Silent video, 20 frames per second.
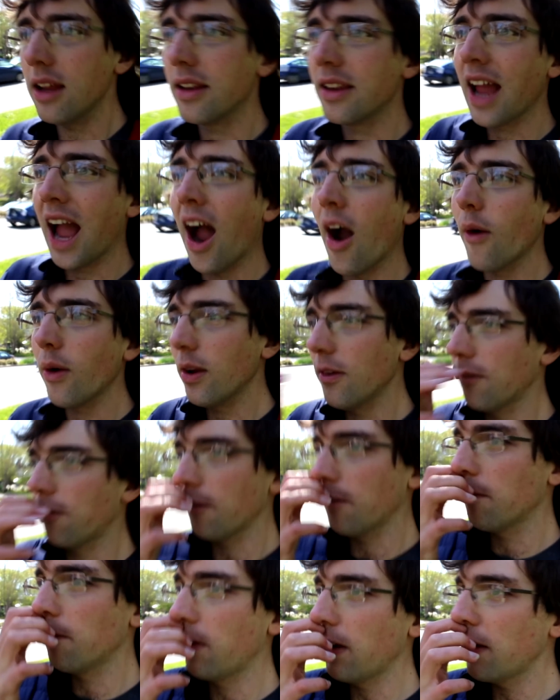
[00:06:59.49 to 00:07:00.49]
now
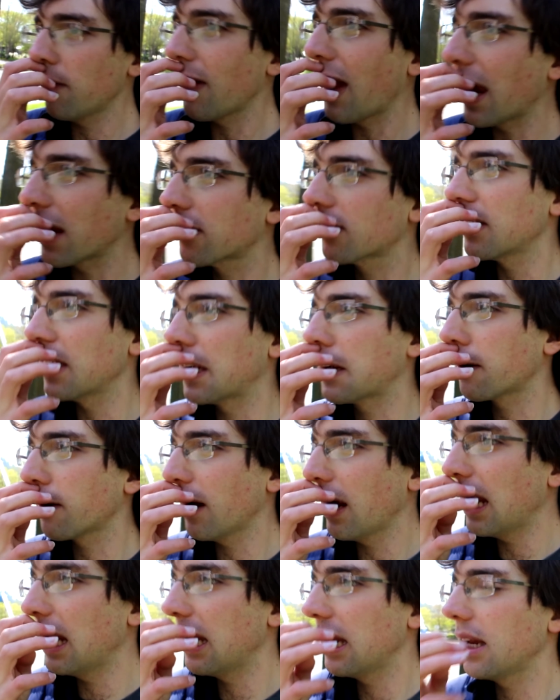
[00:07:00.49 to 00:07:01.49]
we've actually
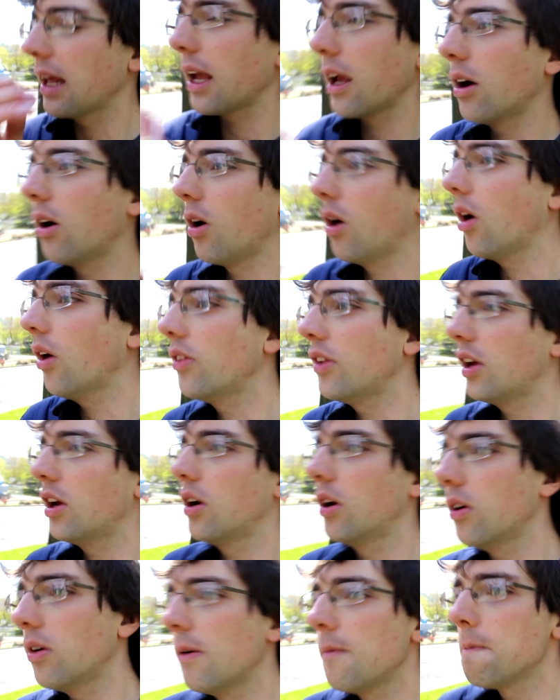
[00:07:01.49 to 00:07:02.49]
created a whole
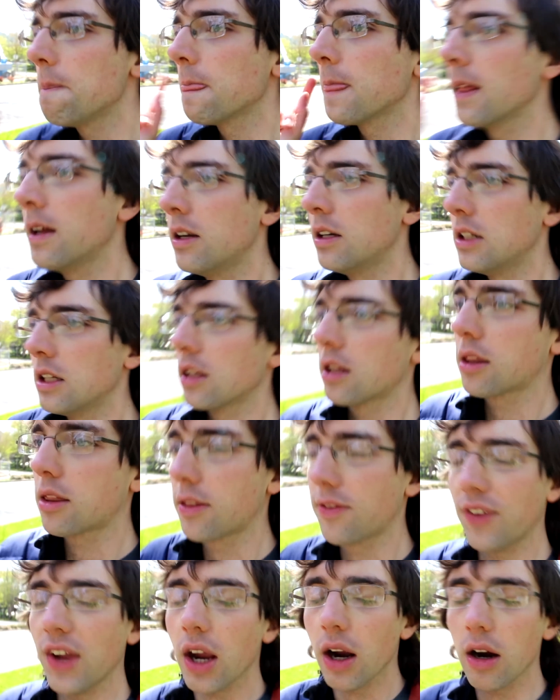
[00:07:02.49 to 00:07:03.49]
new
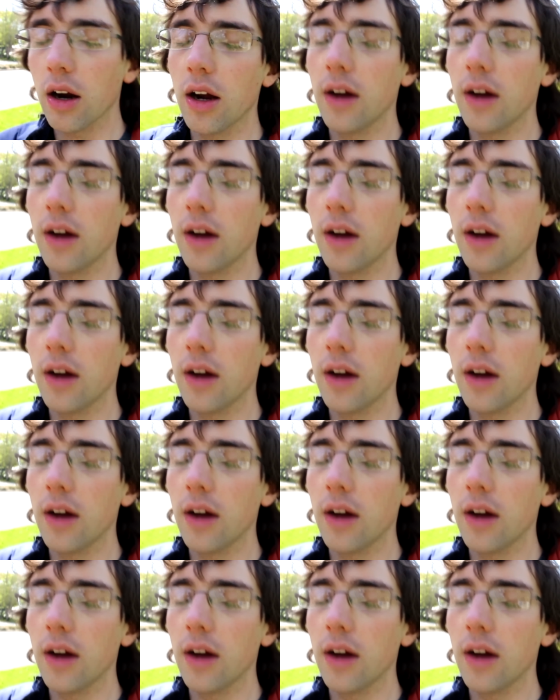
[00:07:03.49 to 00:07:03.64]
sphere